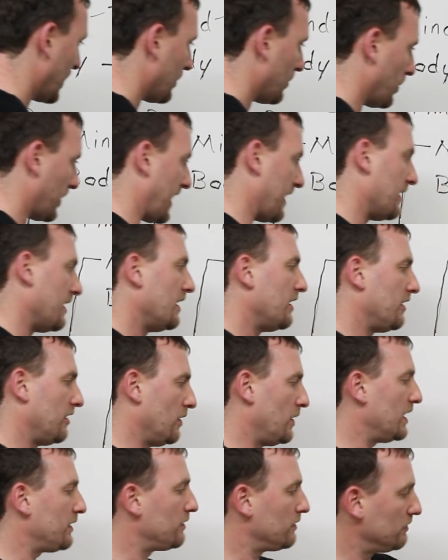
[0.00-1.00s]
Okay, you know
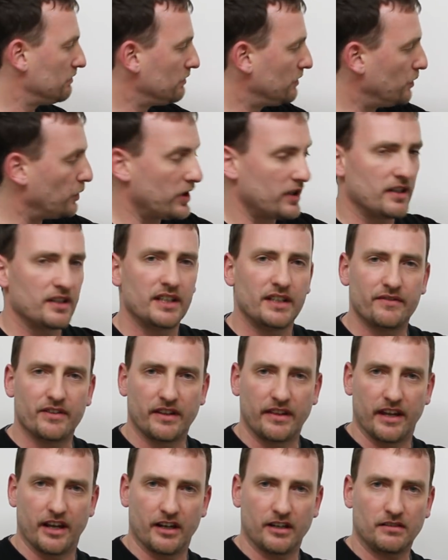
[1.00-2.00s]
what? We're going to leave
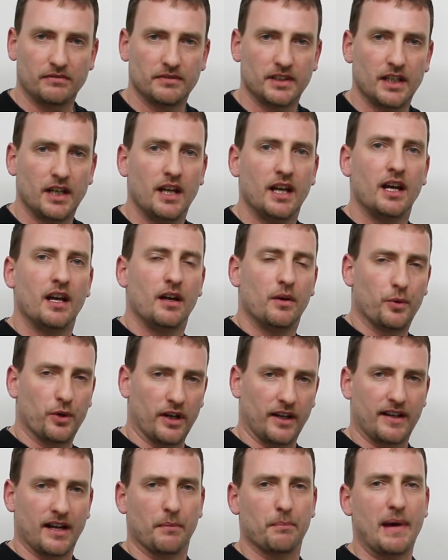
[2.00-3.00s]
it there. We're
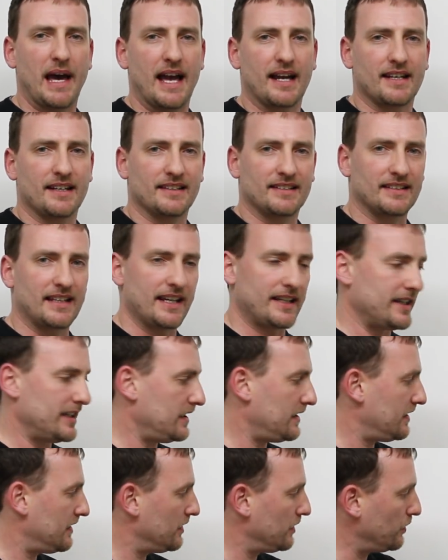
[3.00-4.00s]
going to come back in a
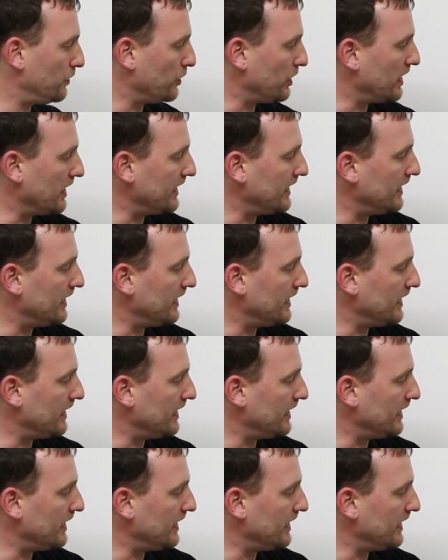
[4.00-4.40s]
second. We're going